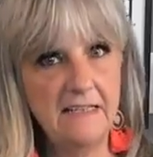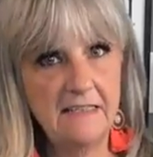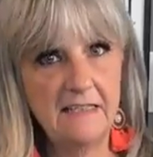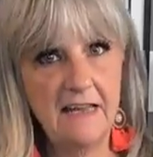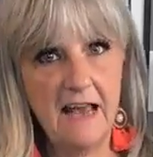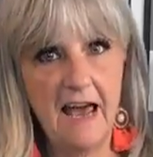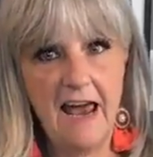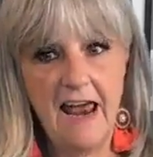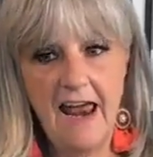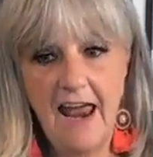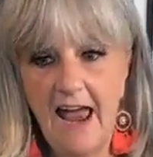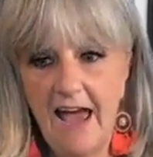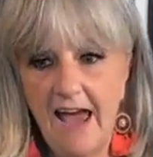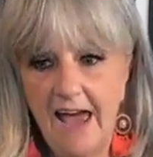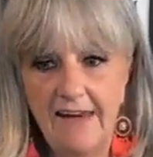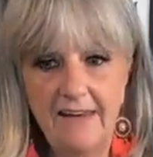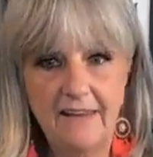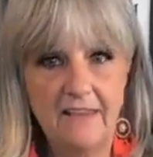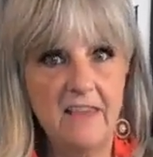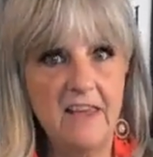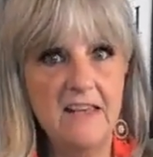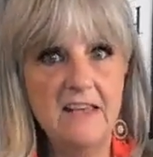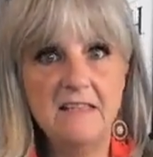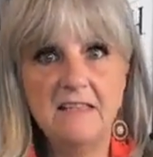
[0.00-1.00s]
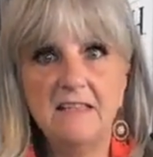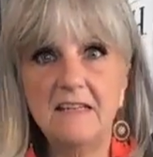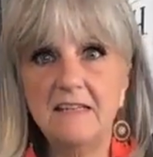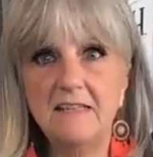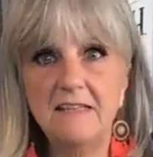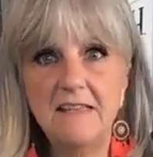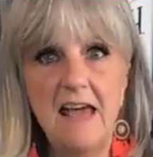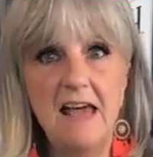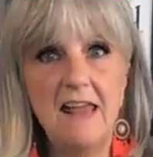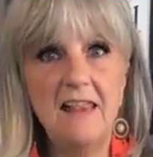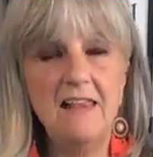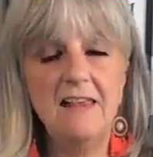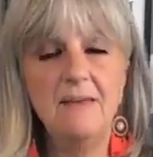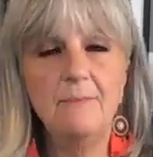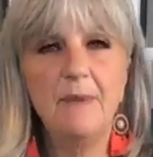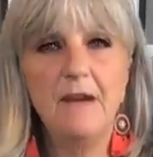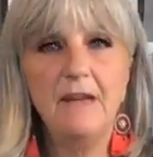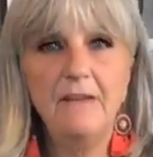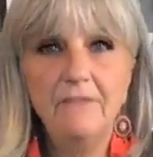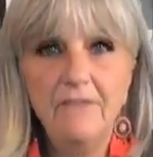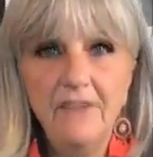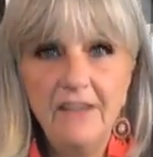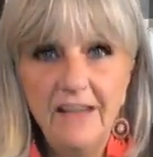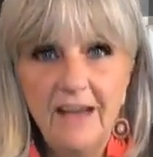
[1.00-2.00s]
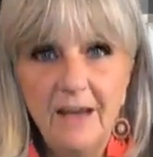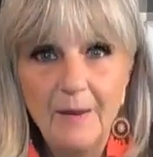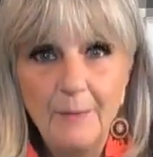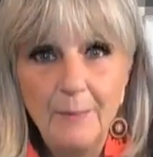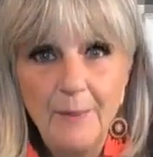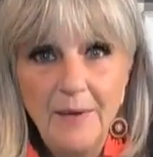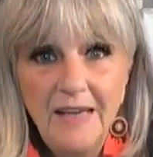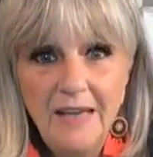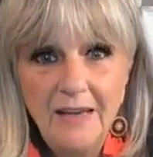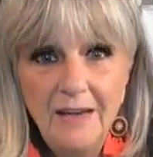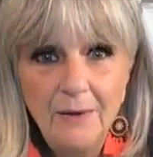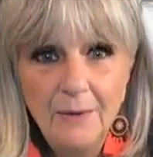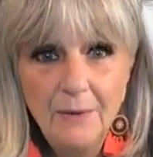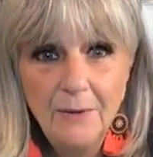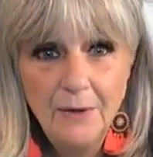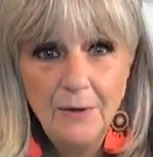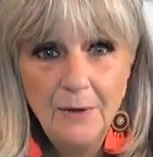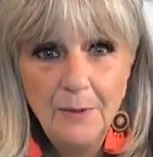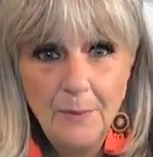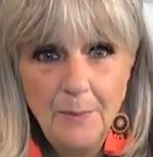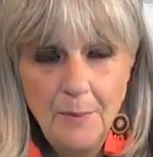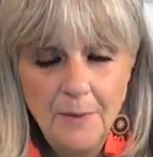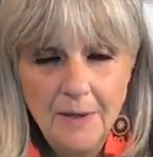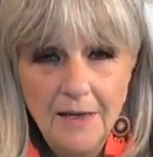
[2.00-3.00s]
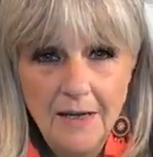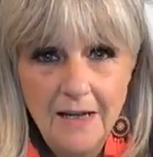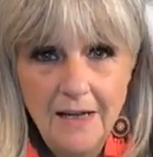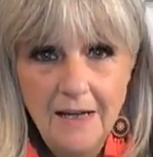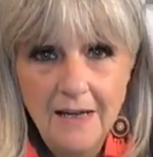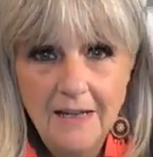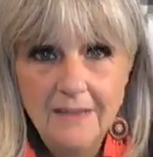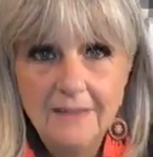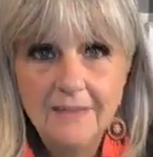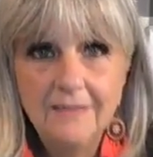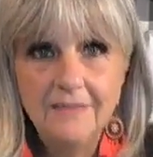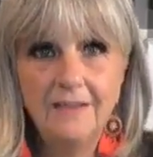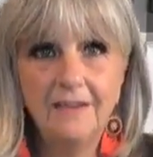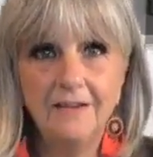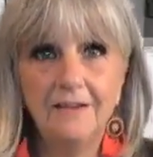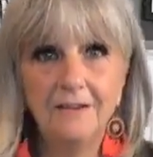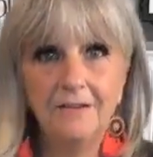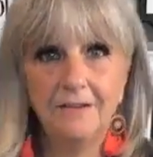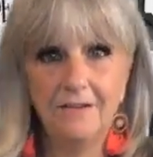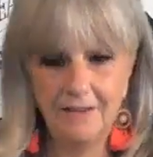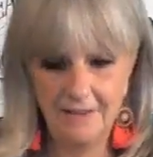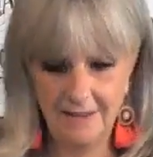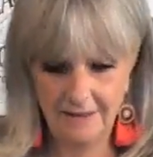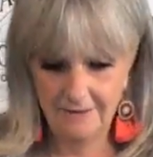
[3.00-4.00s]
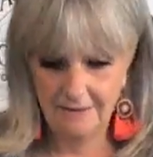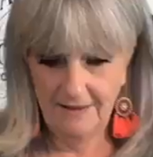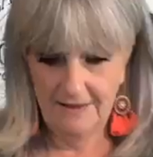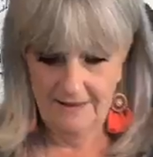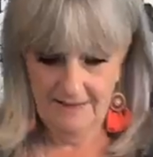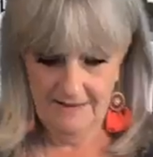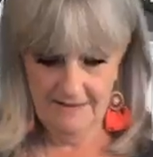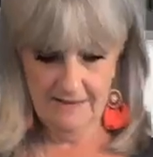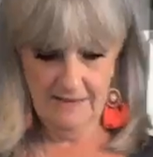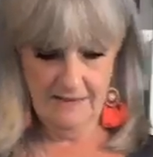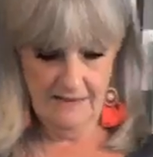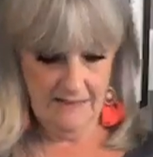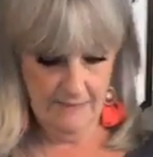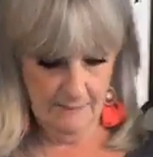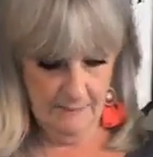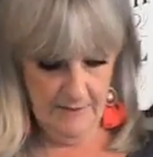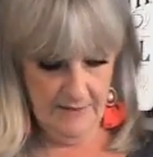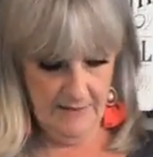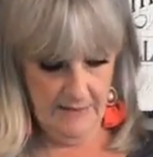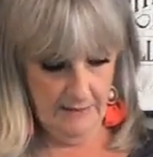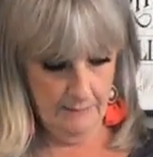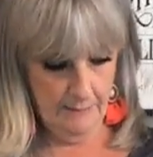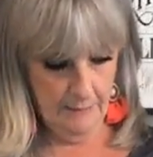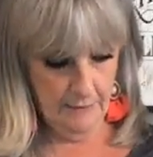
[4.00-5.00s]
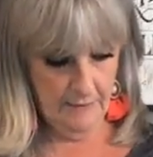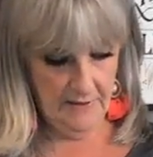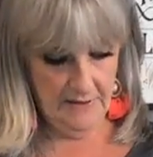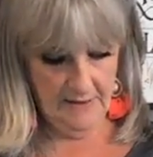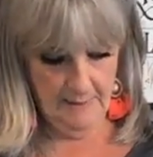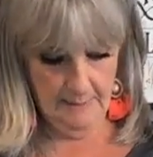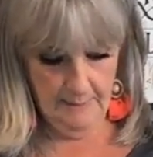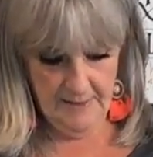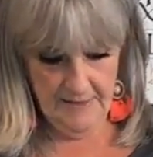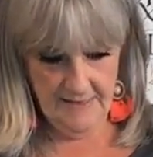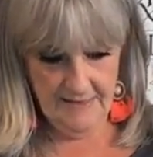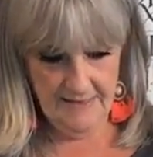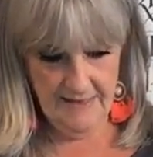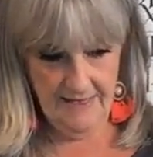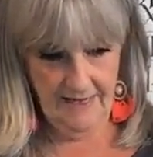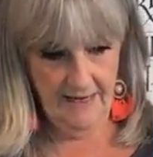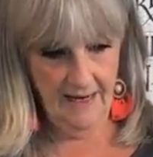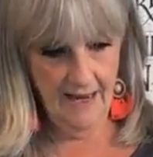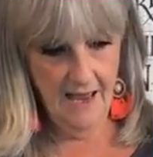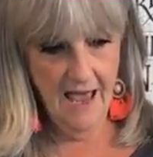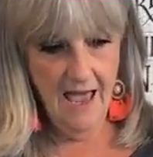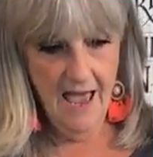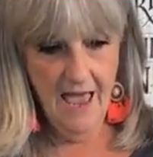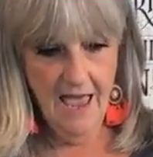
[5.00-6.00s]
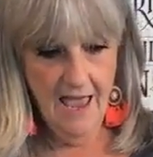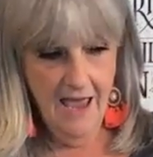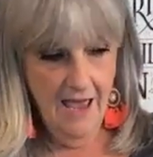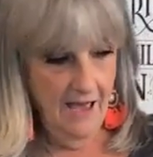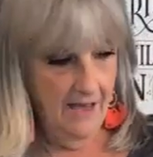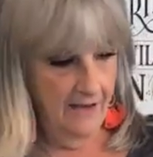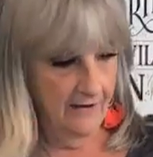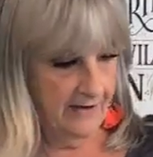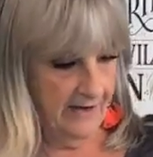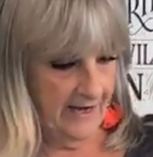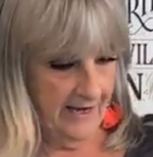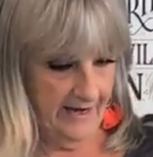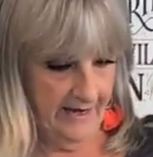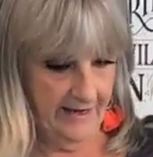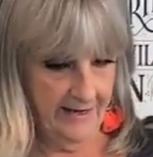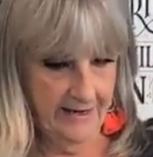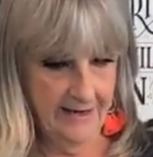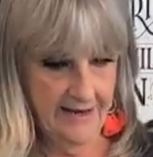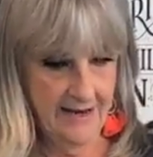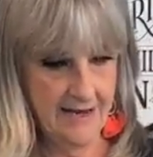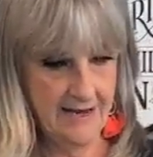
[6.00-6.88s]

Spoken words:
I had things to sell in my VIP group, so it's just been pretty busy. Okay,